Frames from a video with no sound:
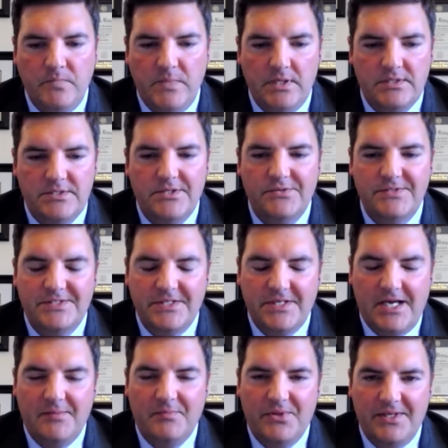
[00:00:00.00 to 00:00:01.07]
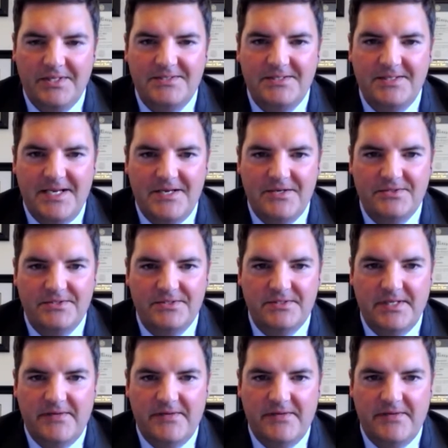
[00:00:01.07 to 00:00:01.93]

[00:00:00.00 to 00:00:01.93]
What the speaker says: So it's a complex analysis.